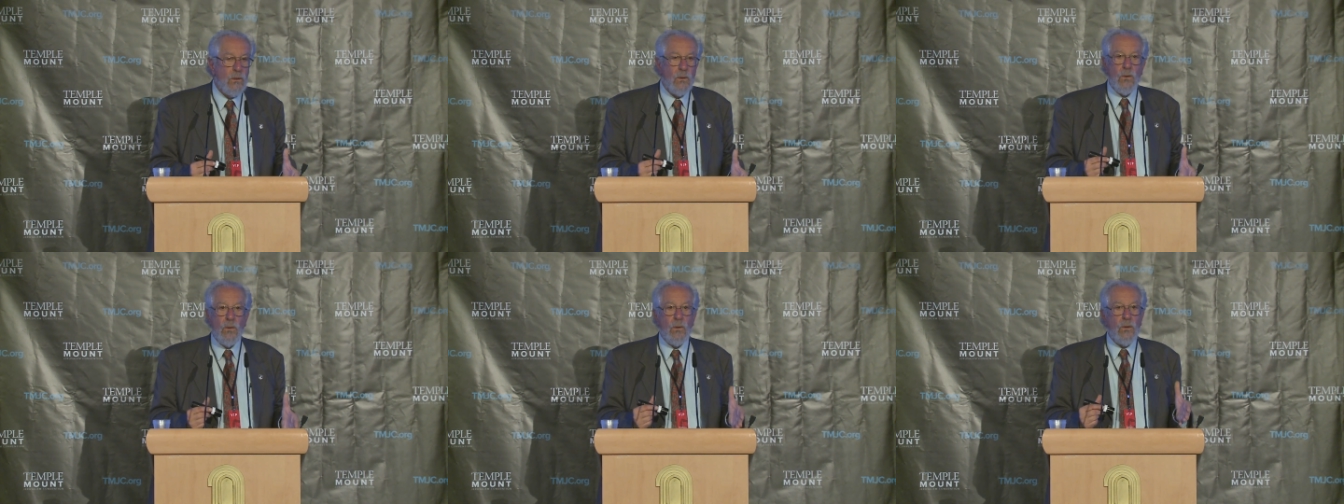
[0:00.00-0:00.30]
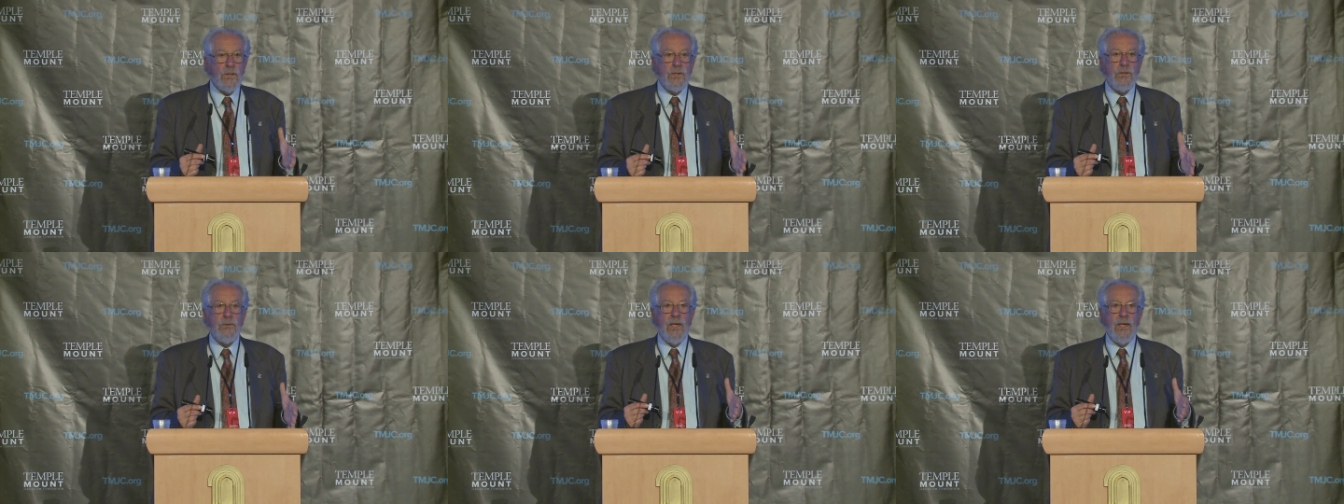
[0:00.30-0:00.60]

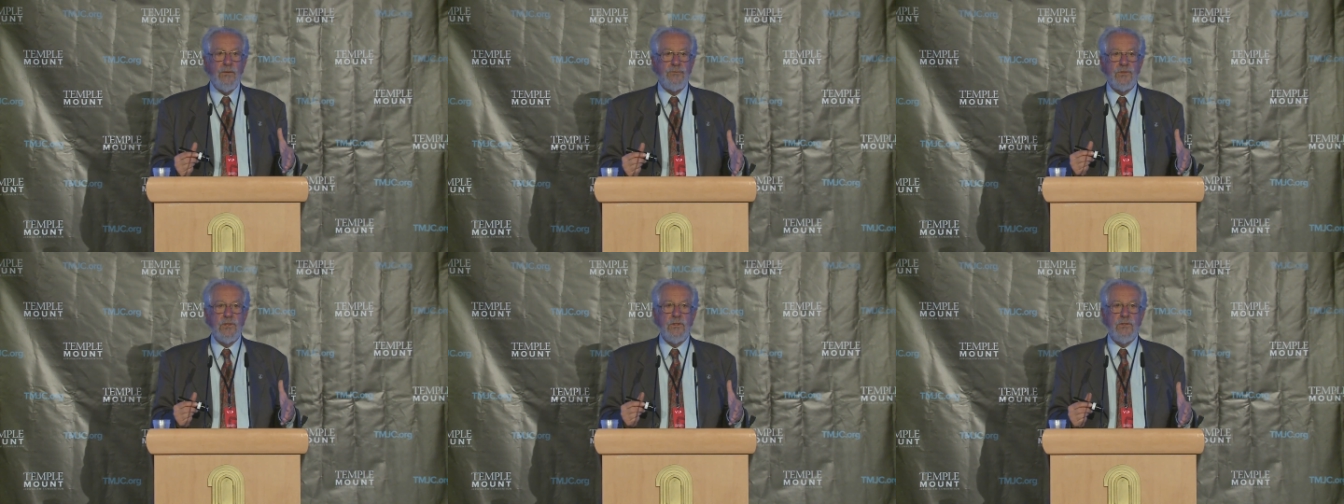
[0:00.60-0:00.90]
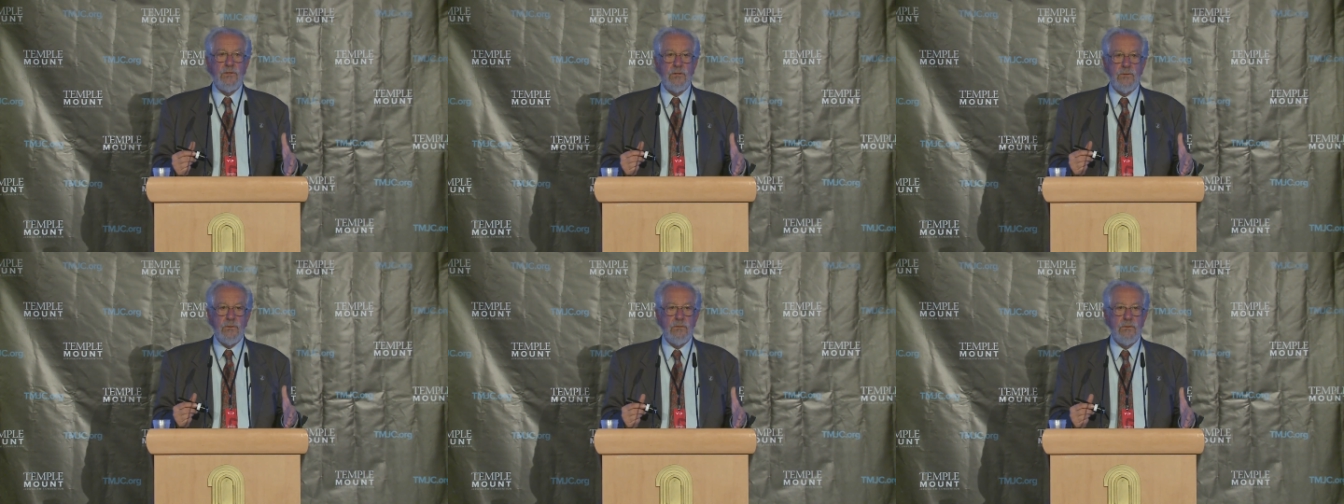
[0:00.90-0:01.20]
All you have to
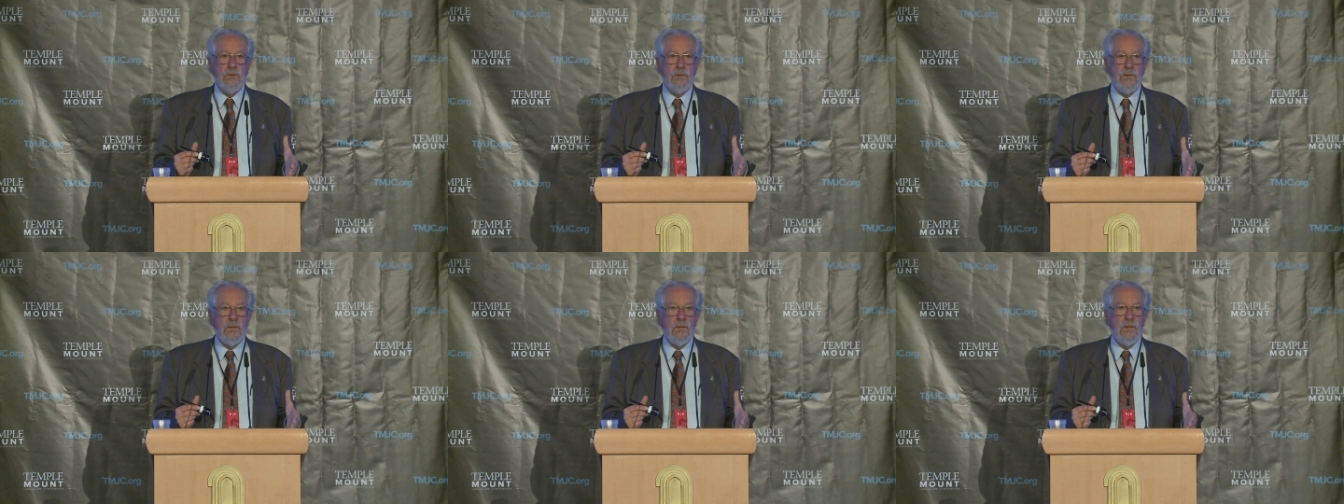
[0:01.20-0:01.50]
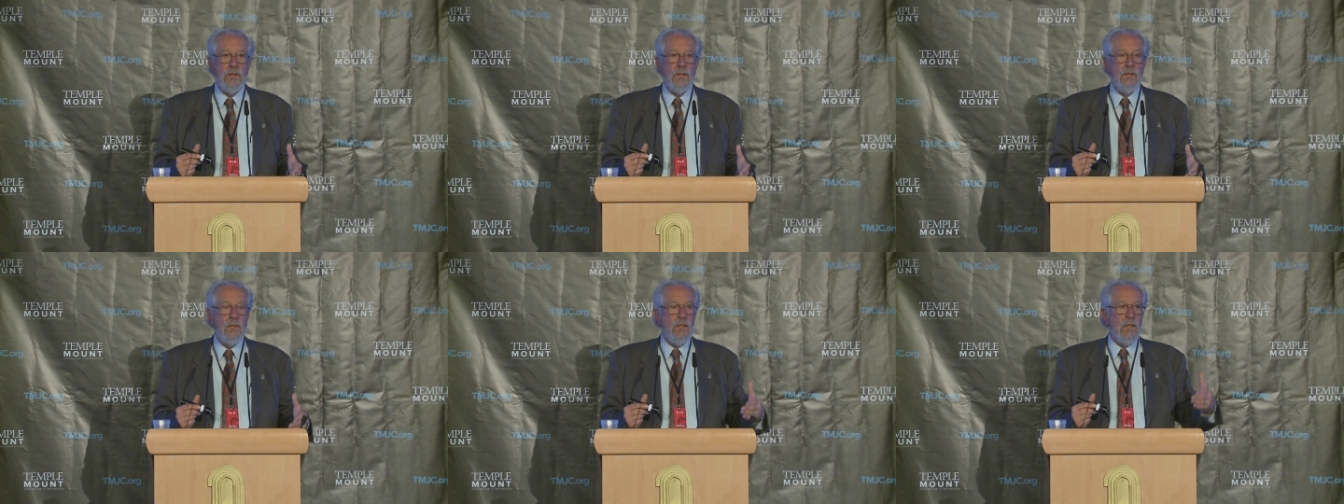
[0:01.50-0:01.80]
do
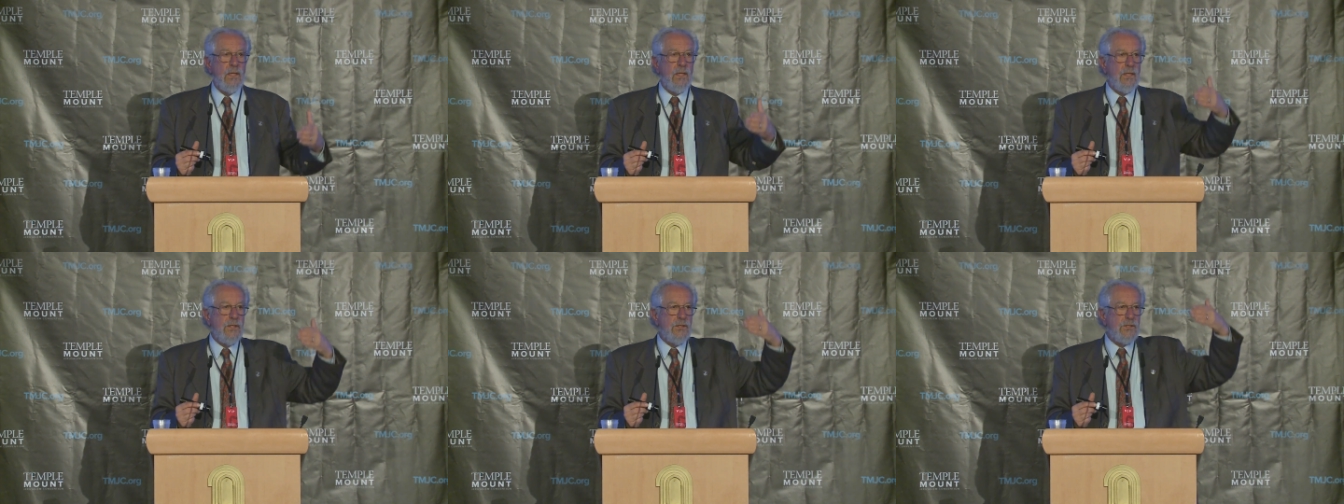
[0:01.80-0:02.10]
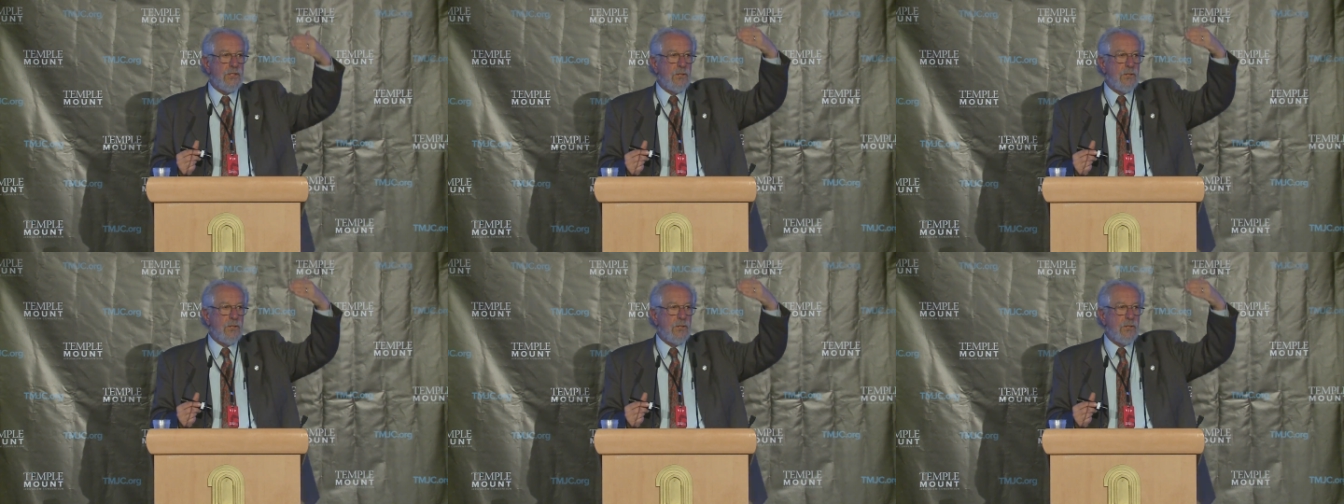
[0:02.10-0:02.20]
is